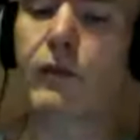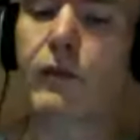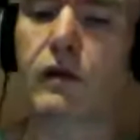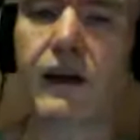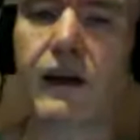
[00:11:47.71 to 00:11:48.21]
with the
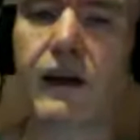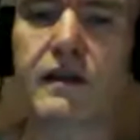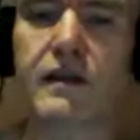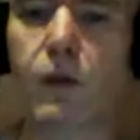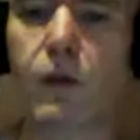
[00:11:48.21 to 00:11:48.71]
other
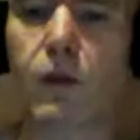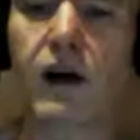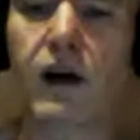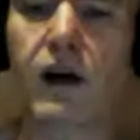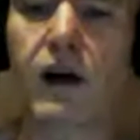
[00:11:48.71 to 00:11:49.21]
system that we have
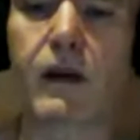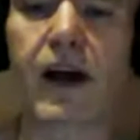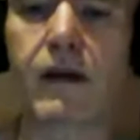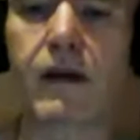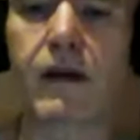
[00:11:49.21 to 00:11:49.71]
talked about.